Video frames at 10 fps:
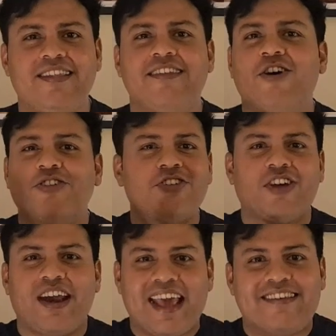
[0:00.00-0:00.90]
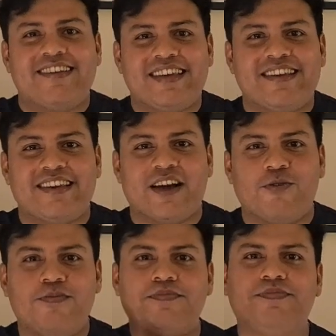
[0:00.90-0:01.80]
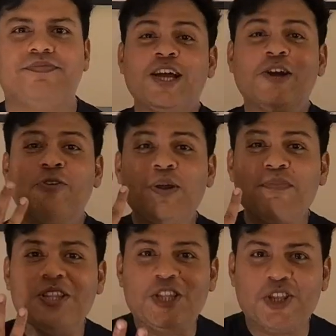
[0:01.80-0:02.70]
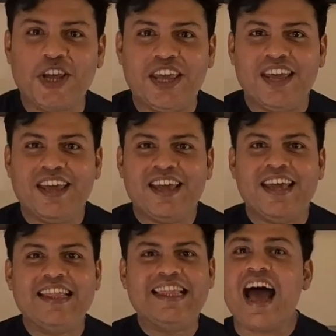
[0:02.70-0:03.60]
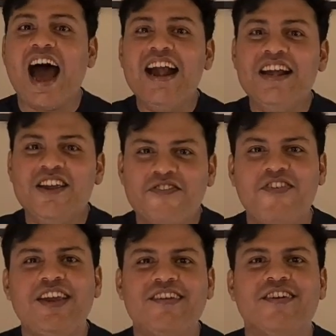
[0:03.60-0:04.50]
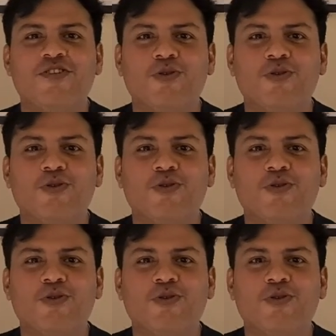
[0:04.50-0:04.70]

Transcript: these horses are extinct now. Clue number three. The undefeated